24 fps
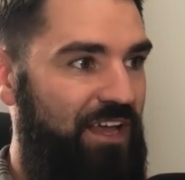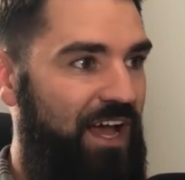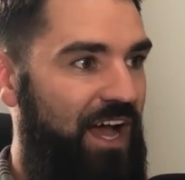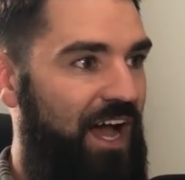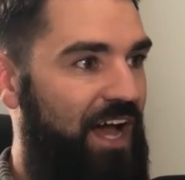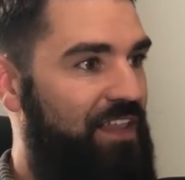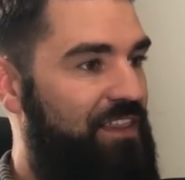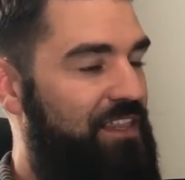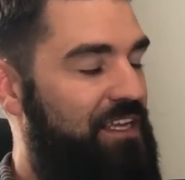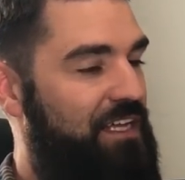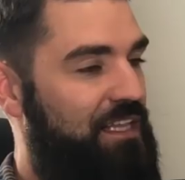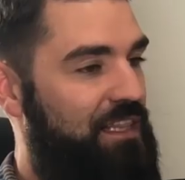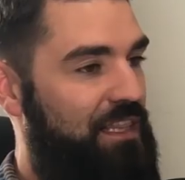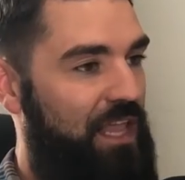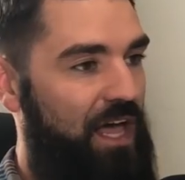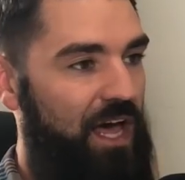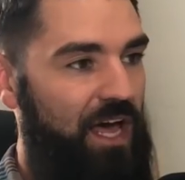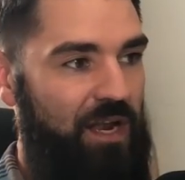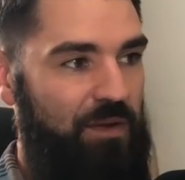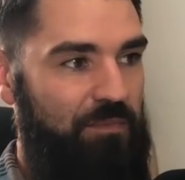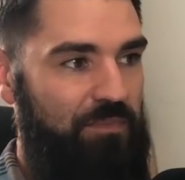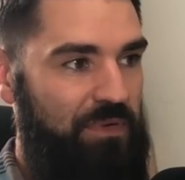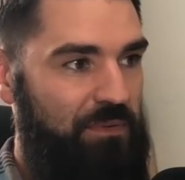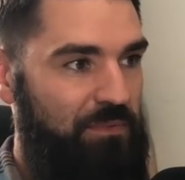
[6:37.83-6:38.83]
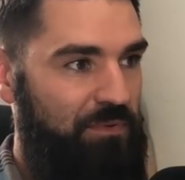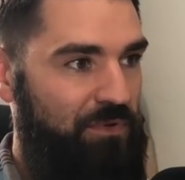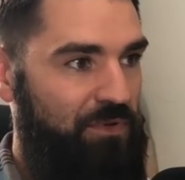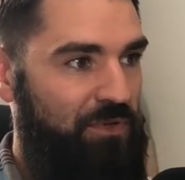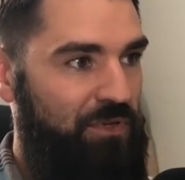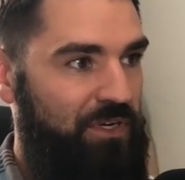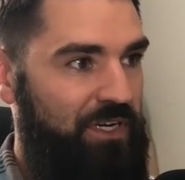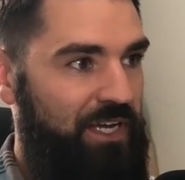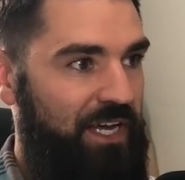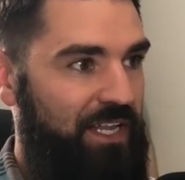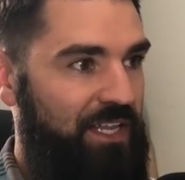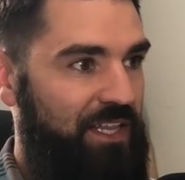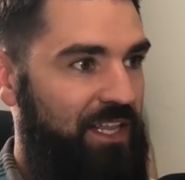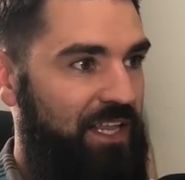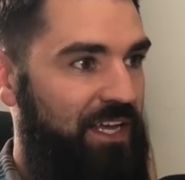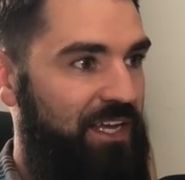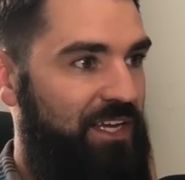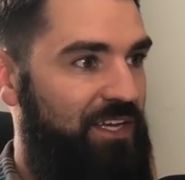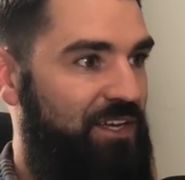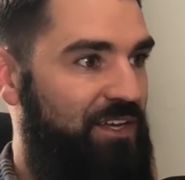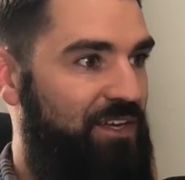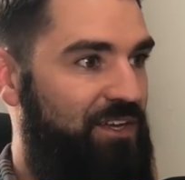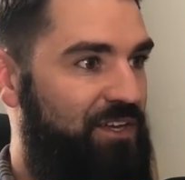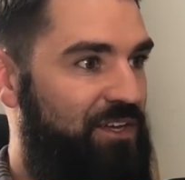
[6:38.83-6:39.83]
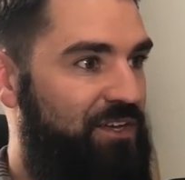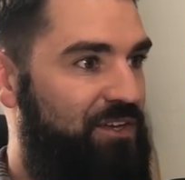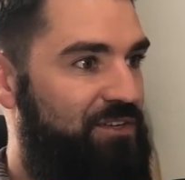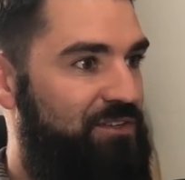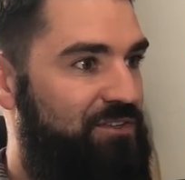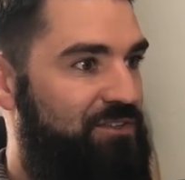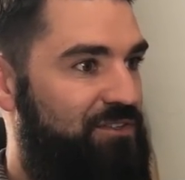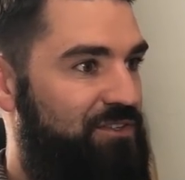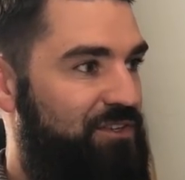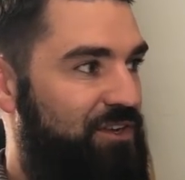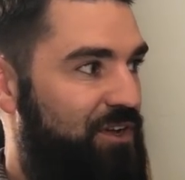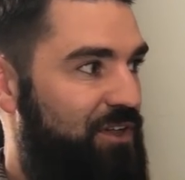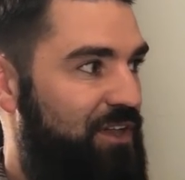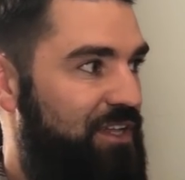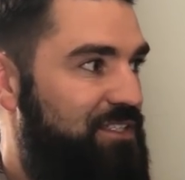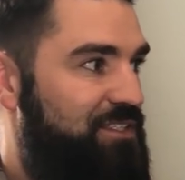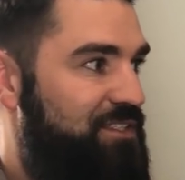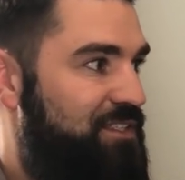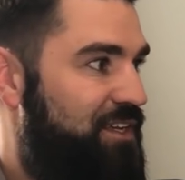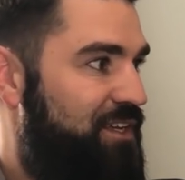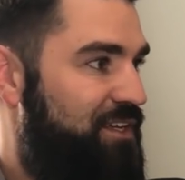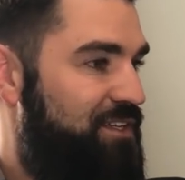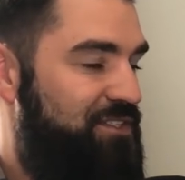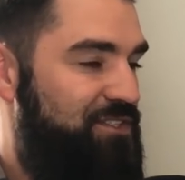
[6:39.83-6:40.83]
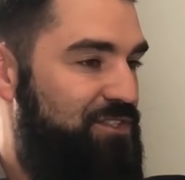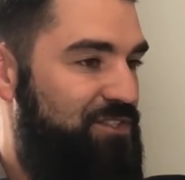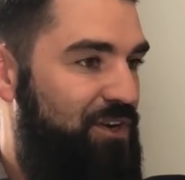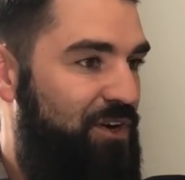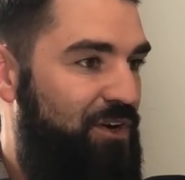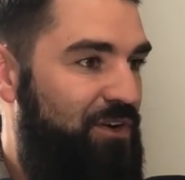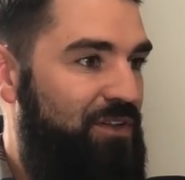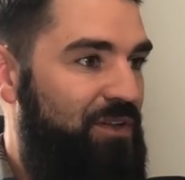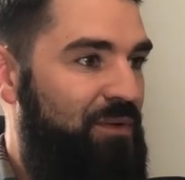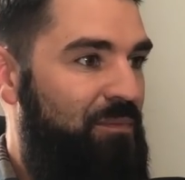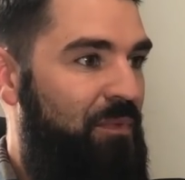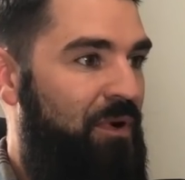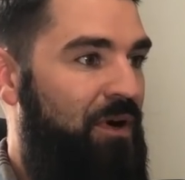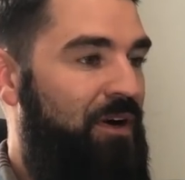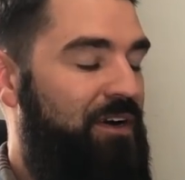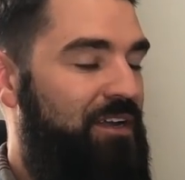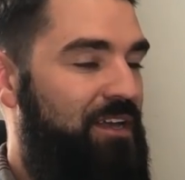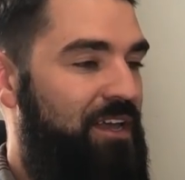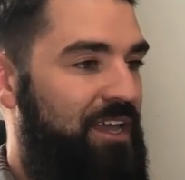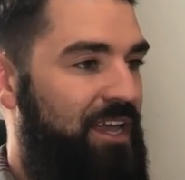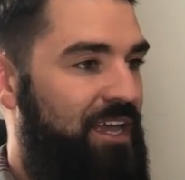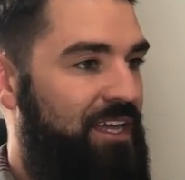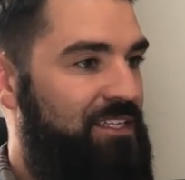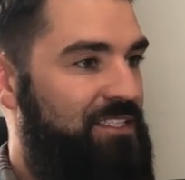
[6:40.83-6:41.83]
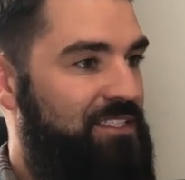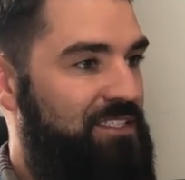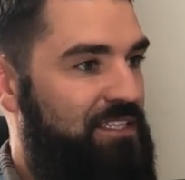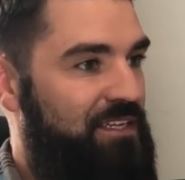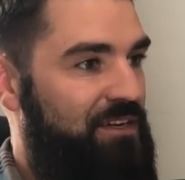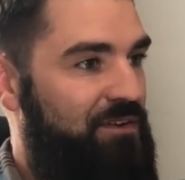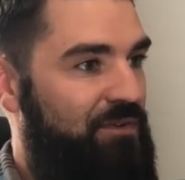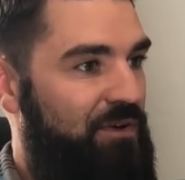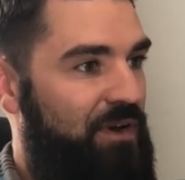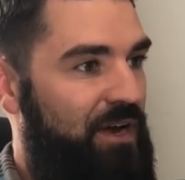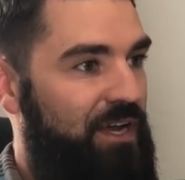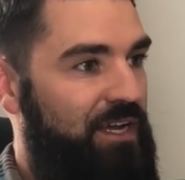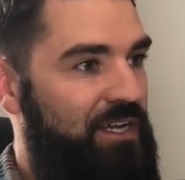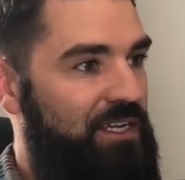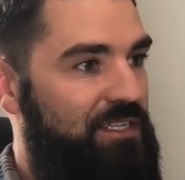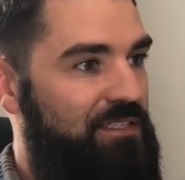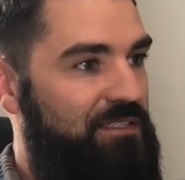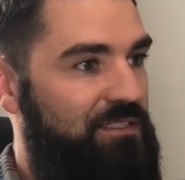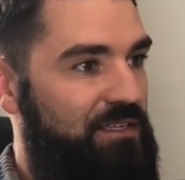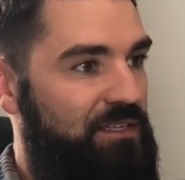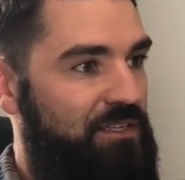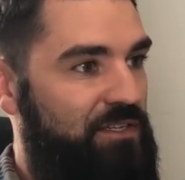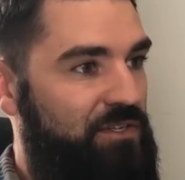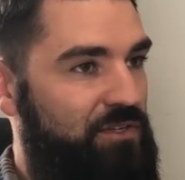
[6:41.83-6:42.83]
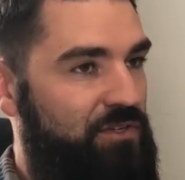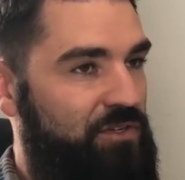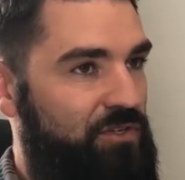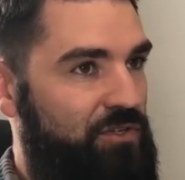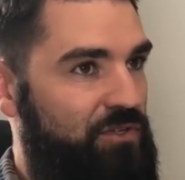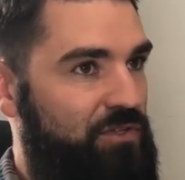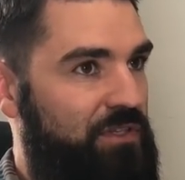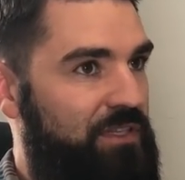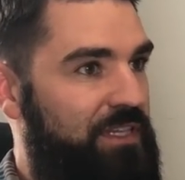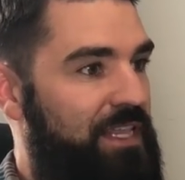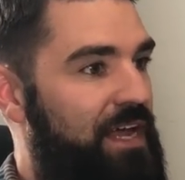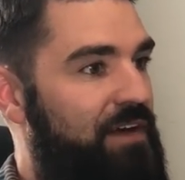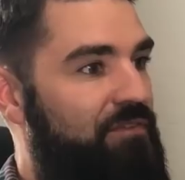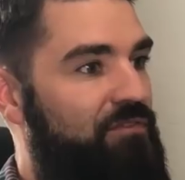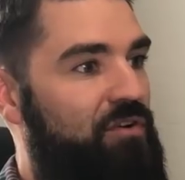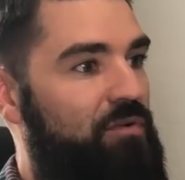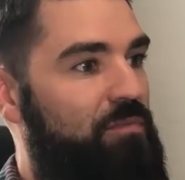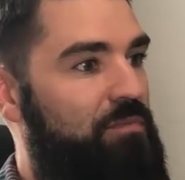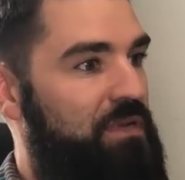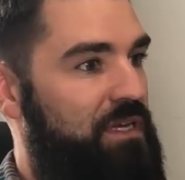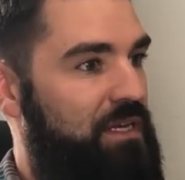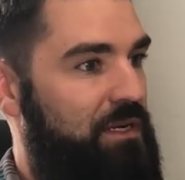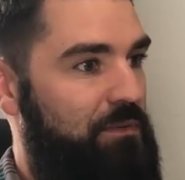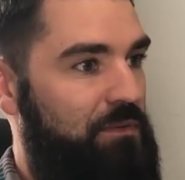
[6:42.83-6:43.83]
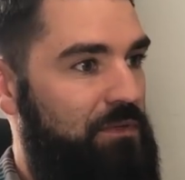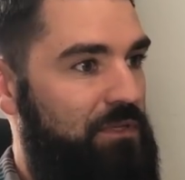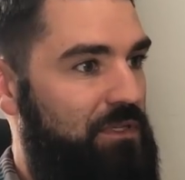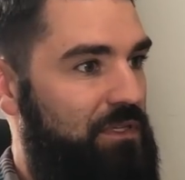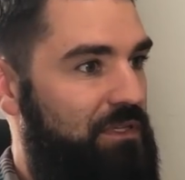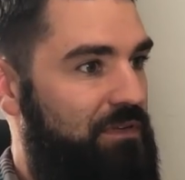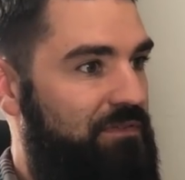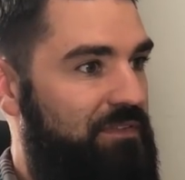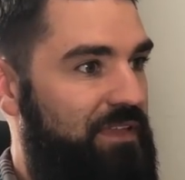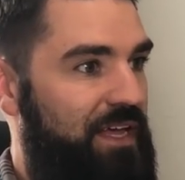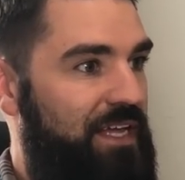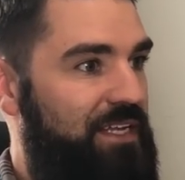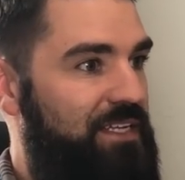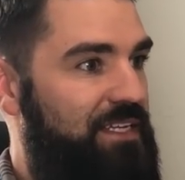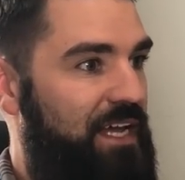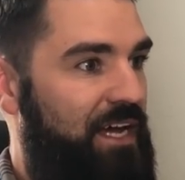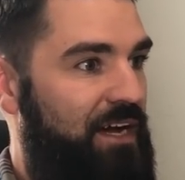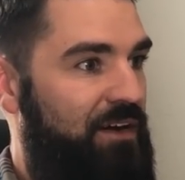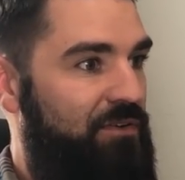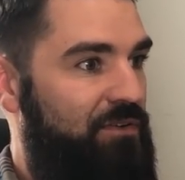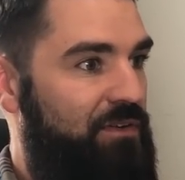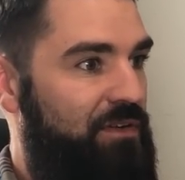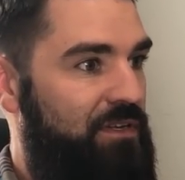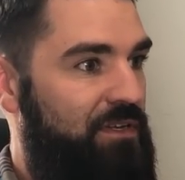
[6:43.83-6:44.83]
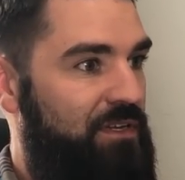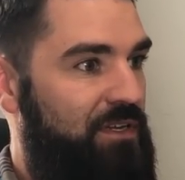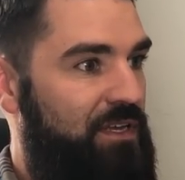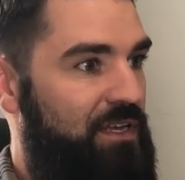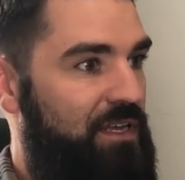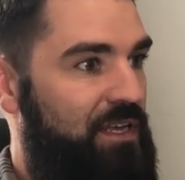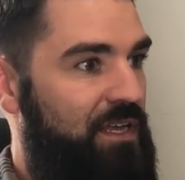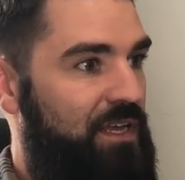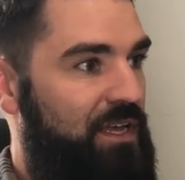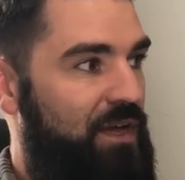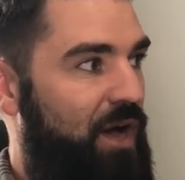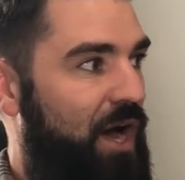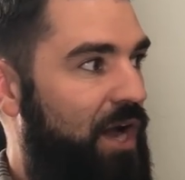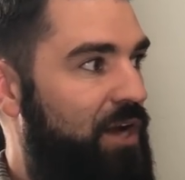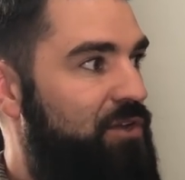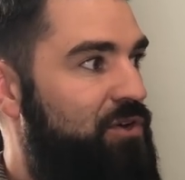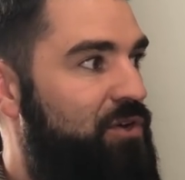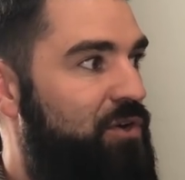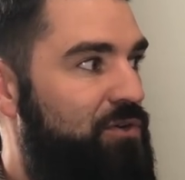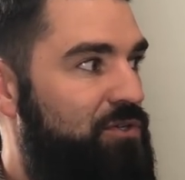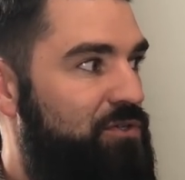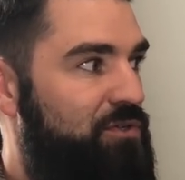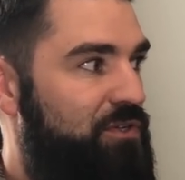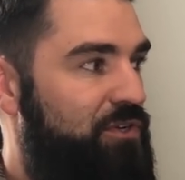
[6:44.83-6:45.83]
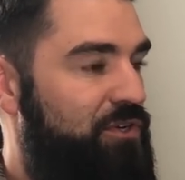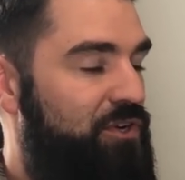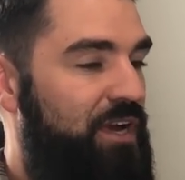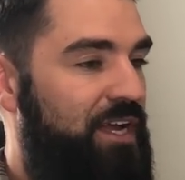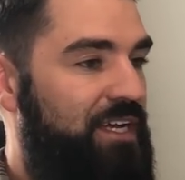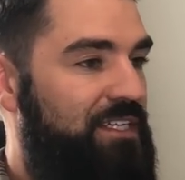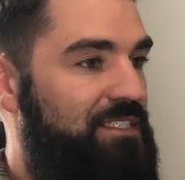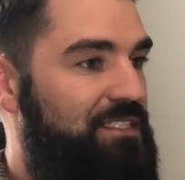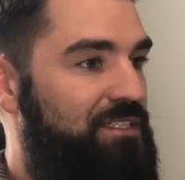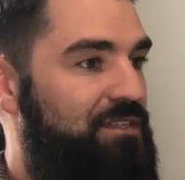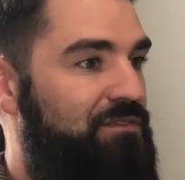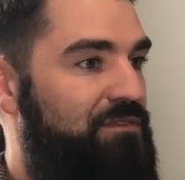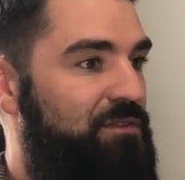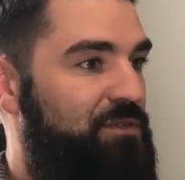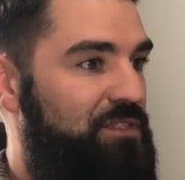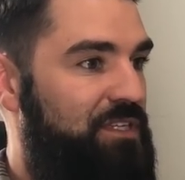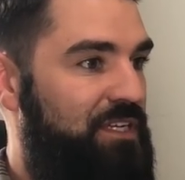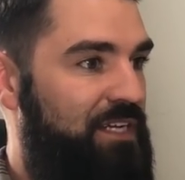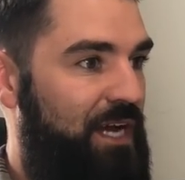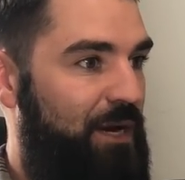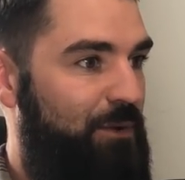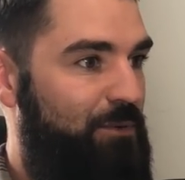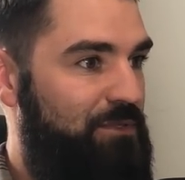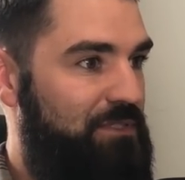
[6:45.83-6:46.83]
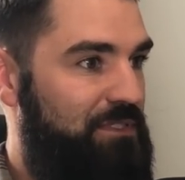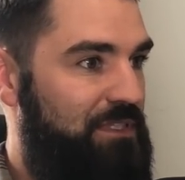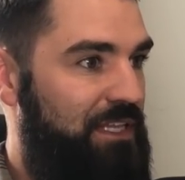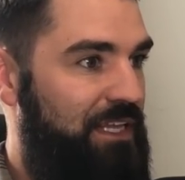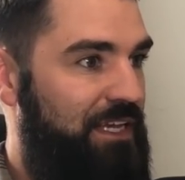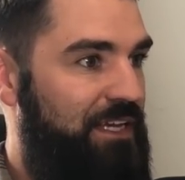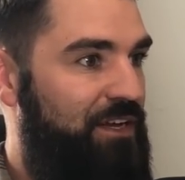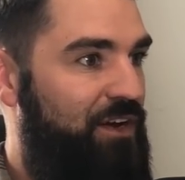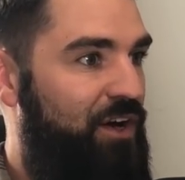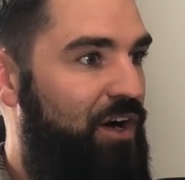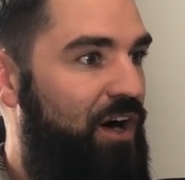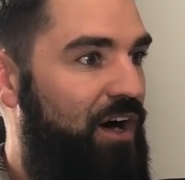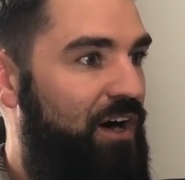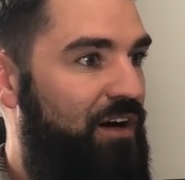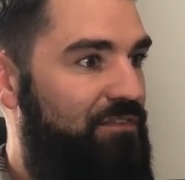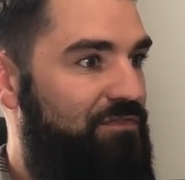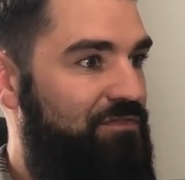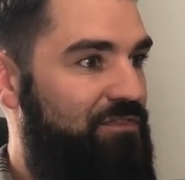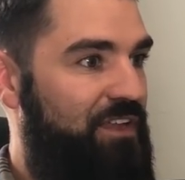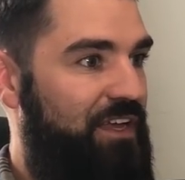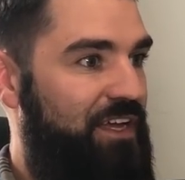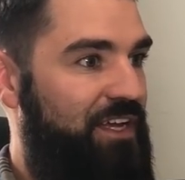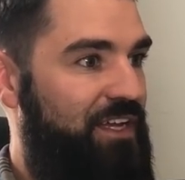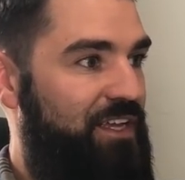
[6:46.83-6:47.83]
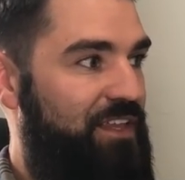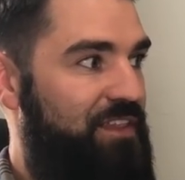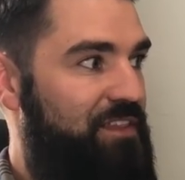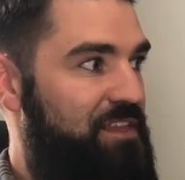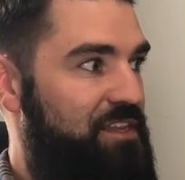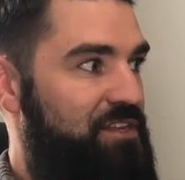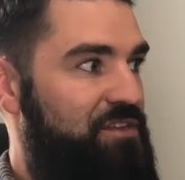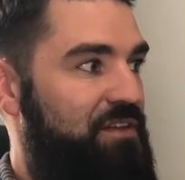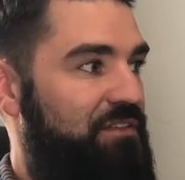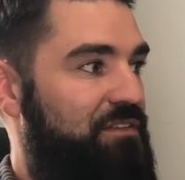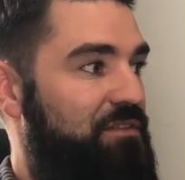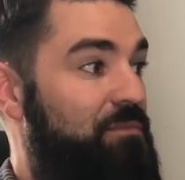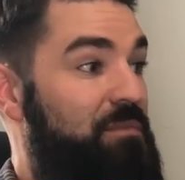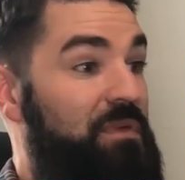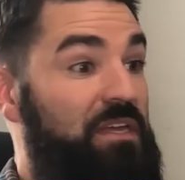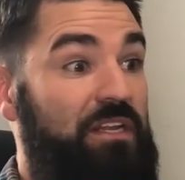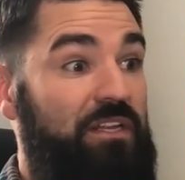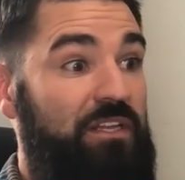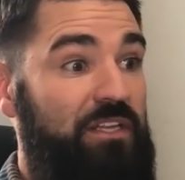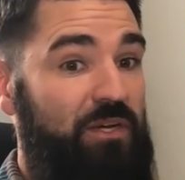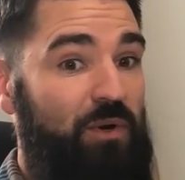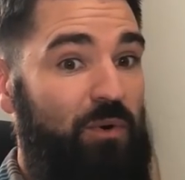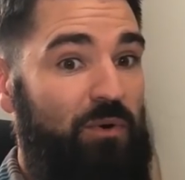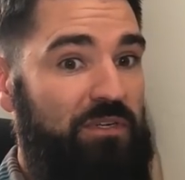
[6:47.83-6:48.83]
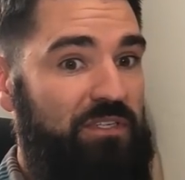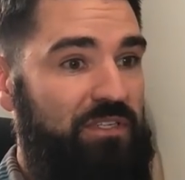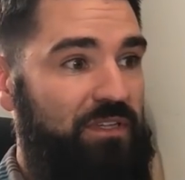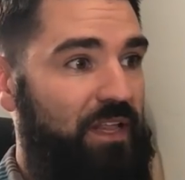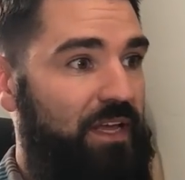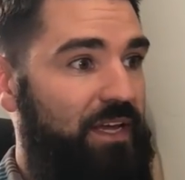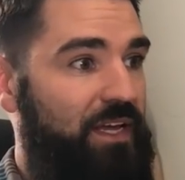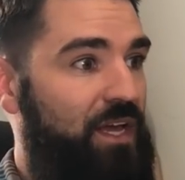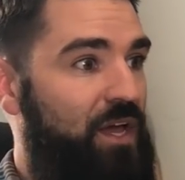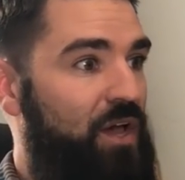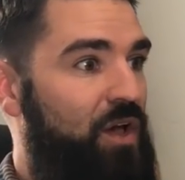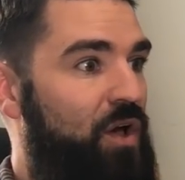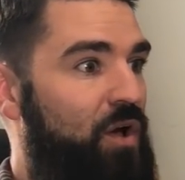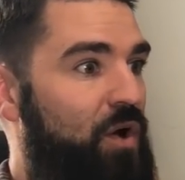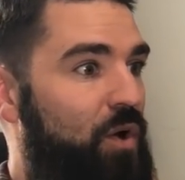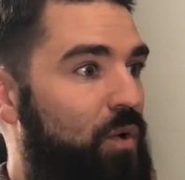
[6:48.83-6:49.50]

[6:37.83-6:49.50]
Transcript: Mm. I think a lot of people look at like, yeah, you know, that's a scarlet mark against you, right? Yeah. You, you'll How do never you talk be able through to live that, that down. Mm-hmm. How do you go into in your next interview saying I was laid off? Mm-hmm. Like, then you have to immediately go into like,